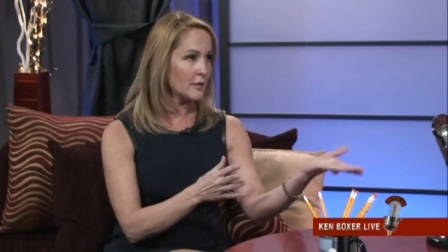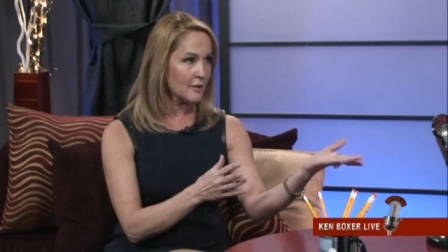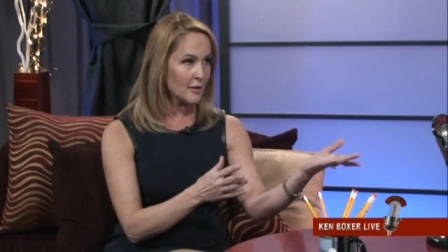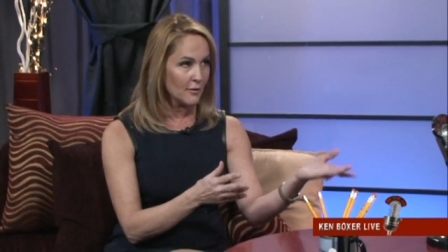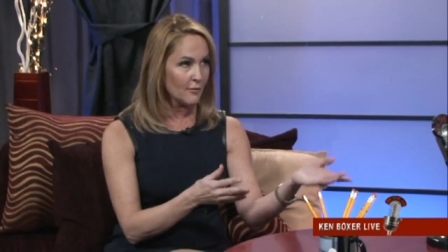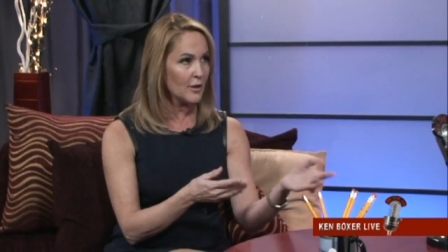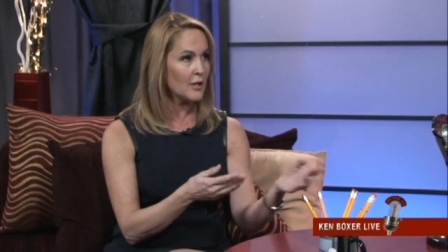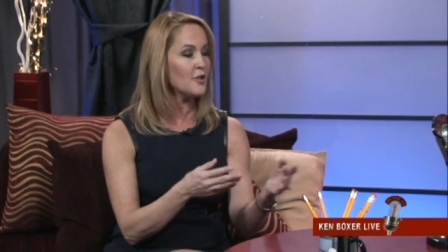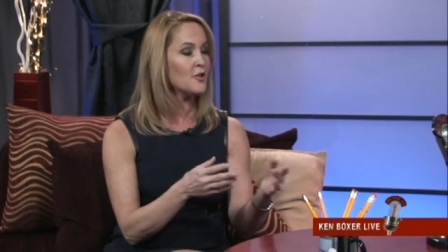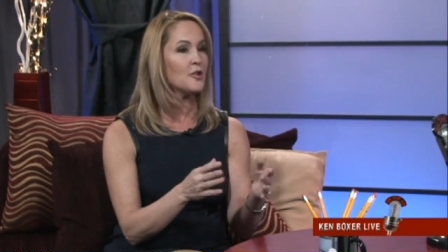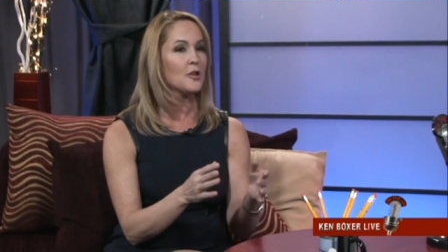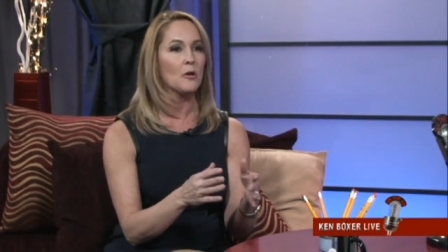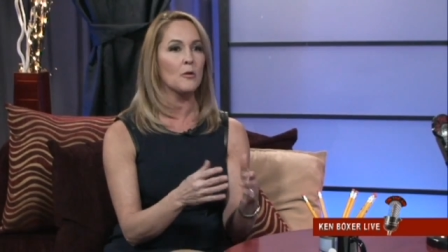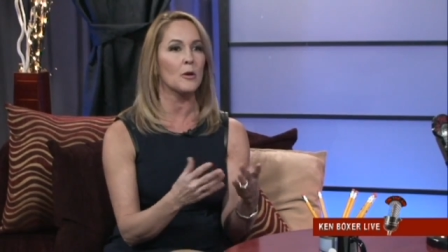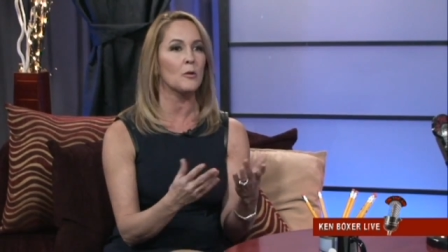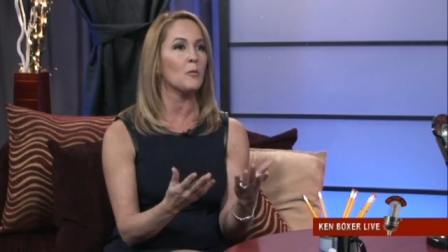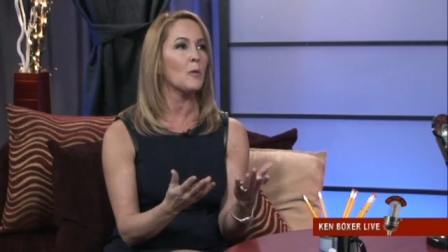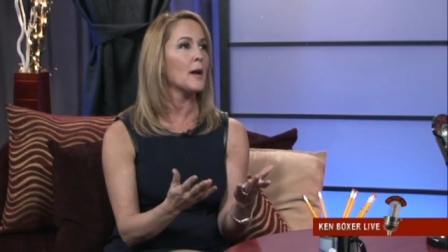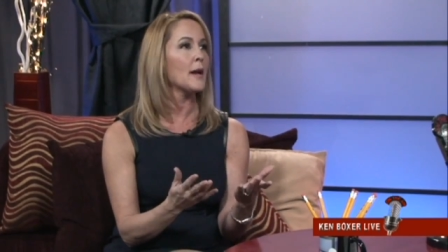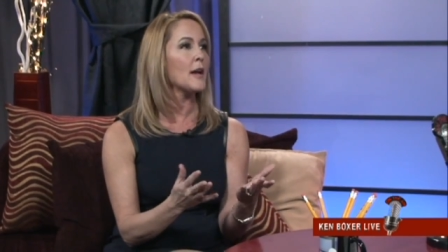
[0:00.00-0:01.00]
a TV show
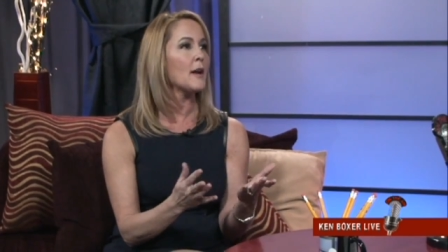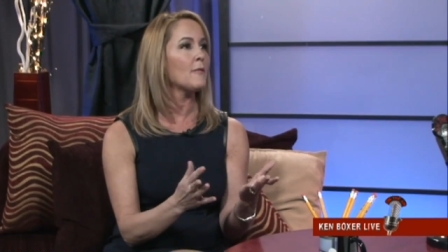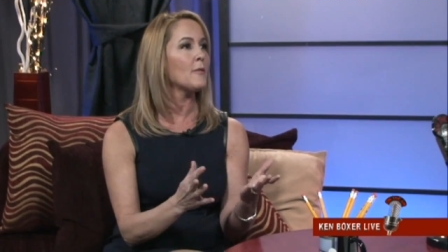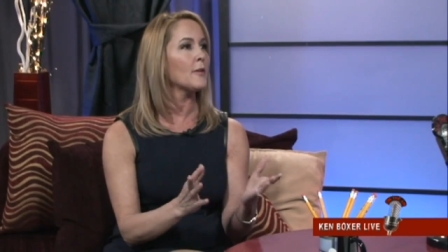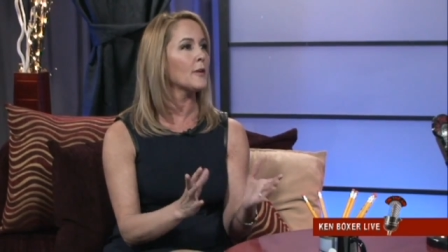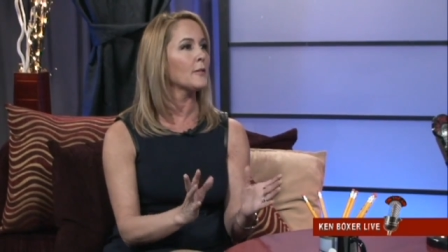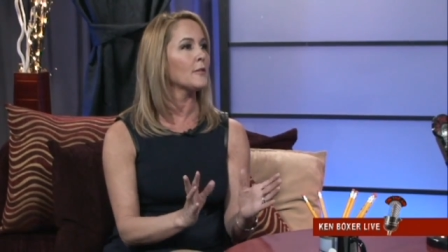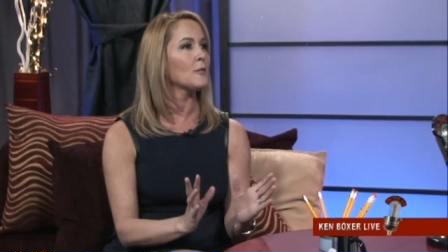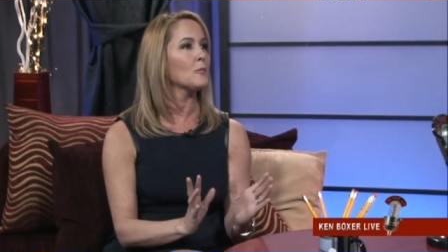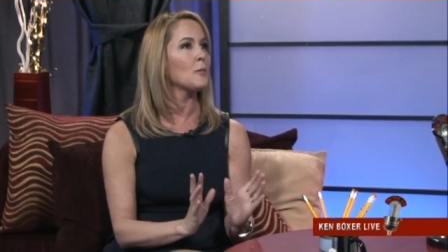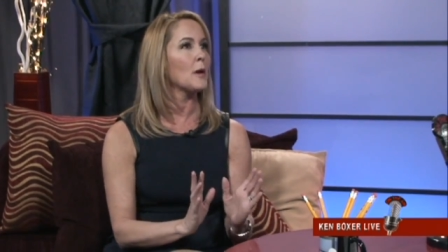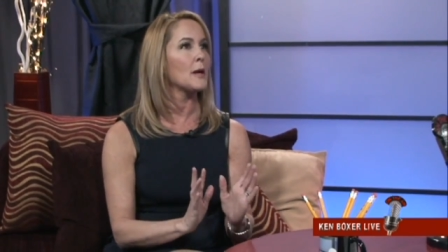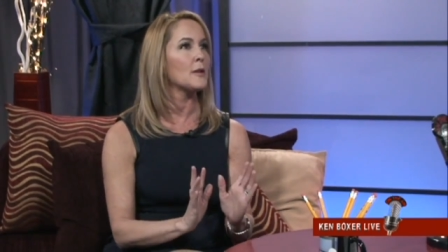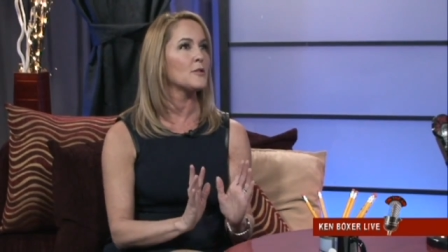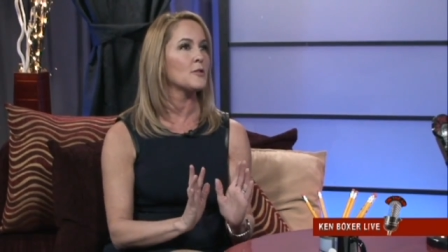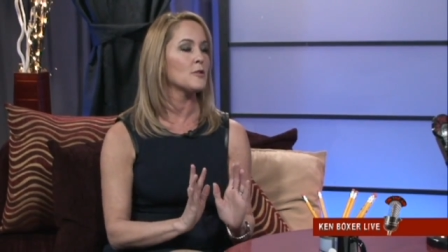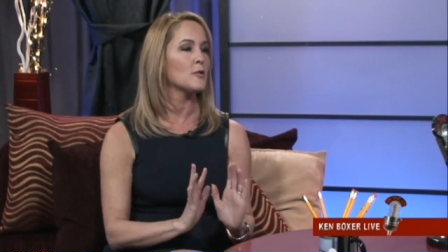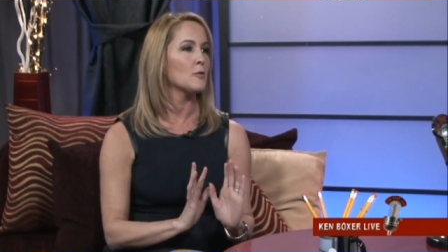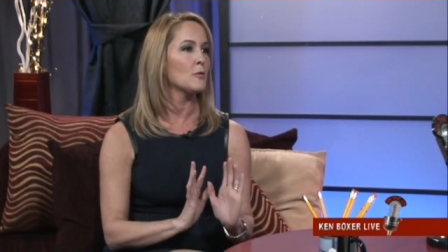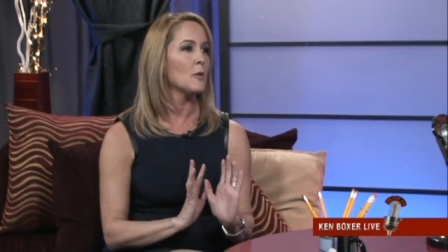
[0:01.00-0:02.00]
or whatever, it's a way
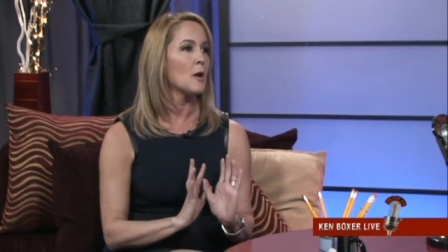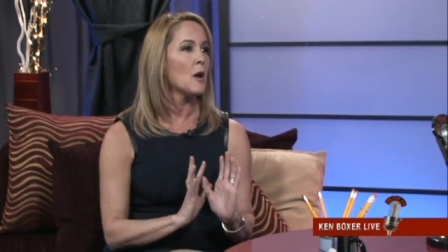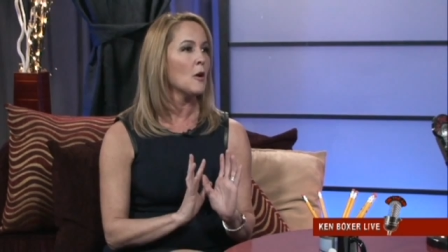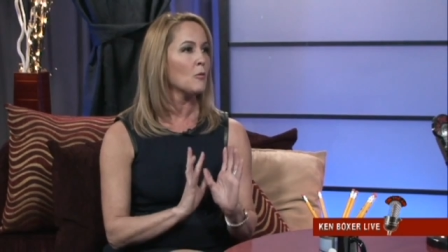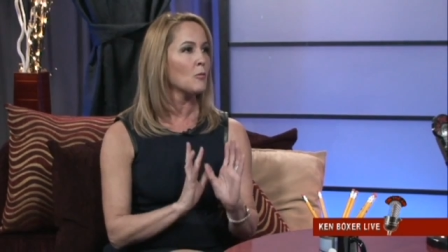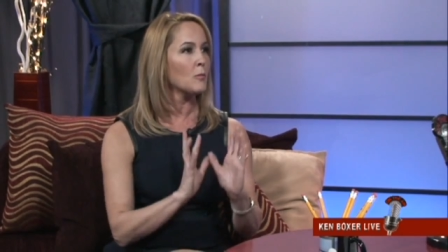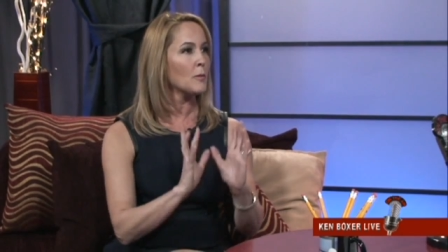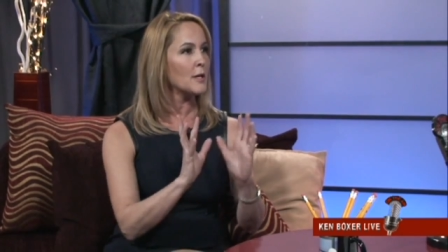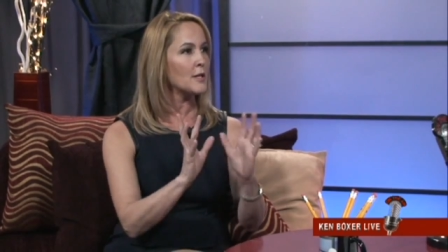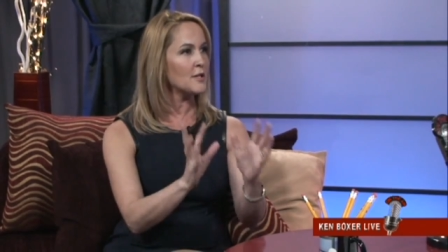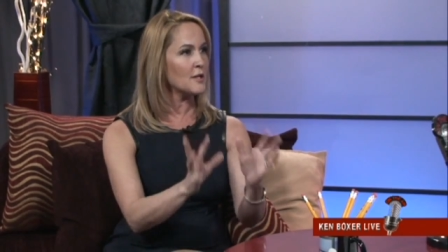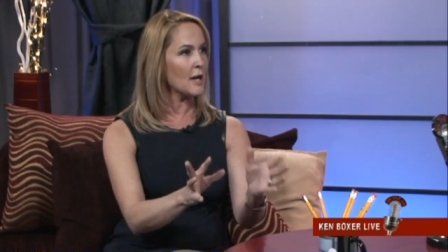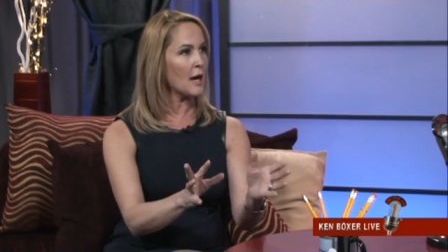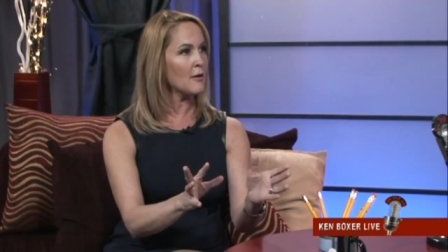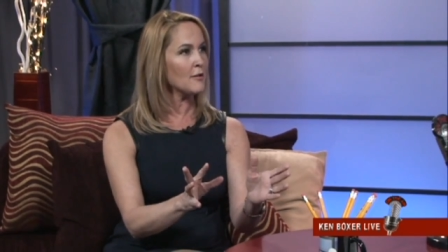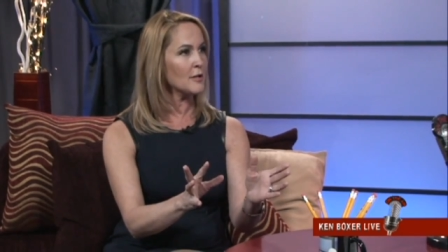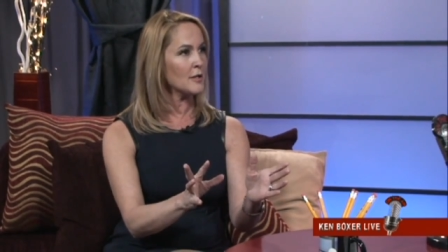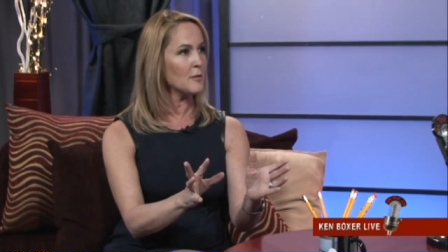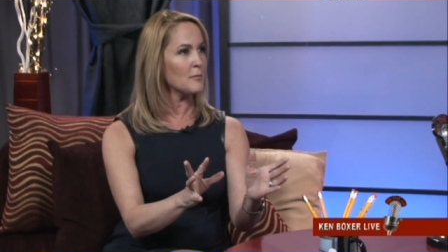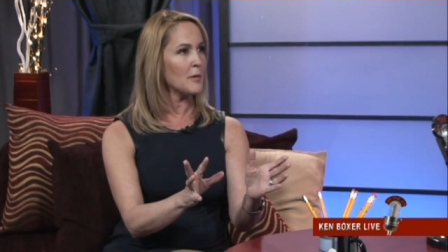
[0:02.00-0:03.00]
to reach
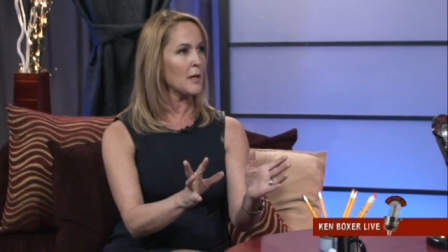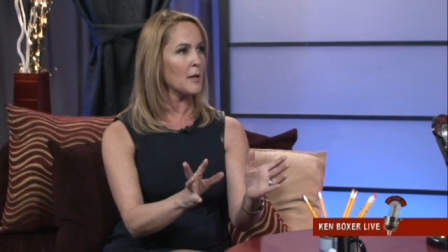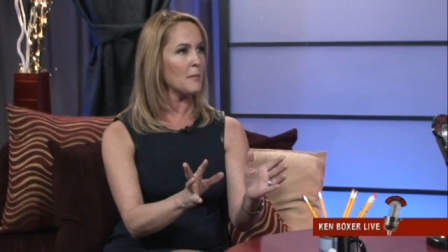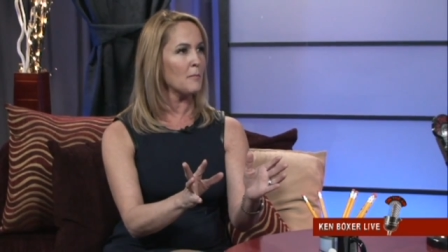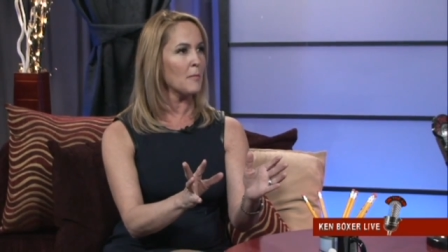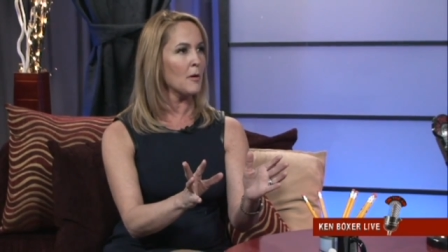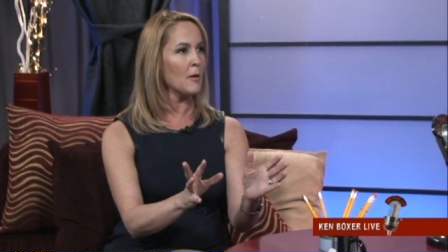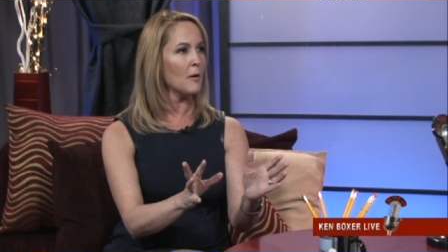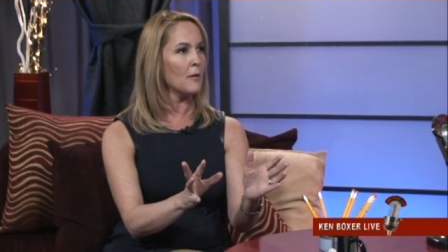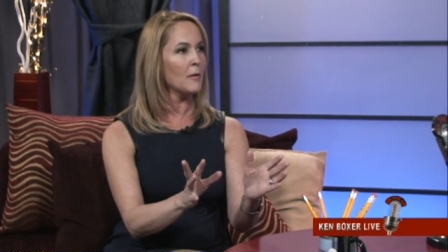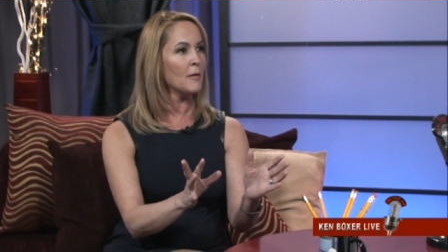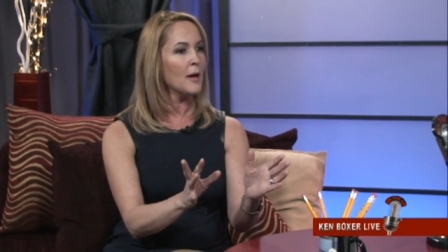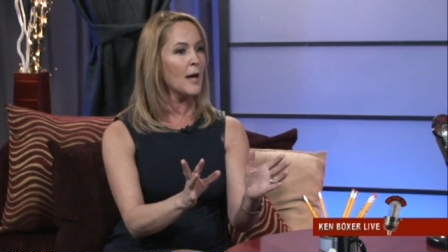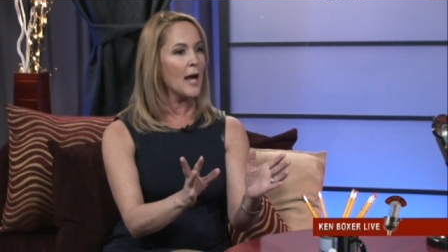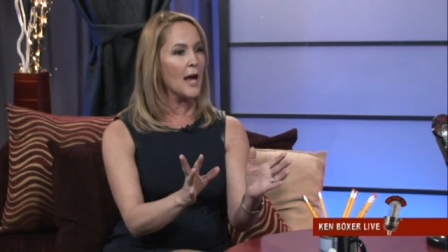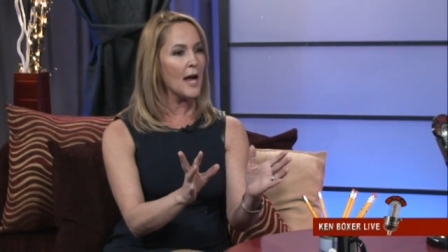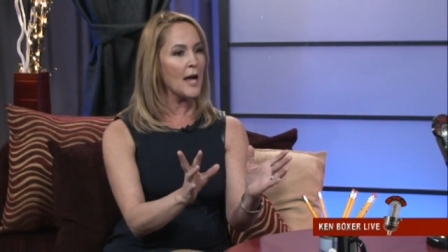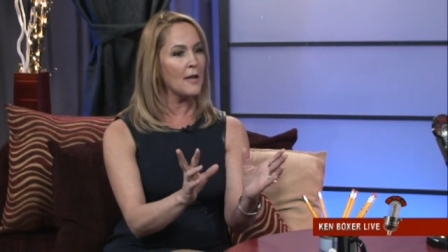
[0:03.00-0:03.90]
out to people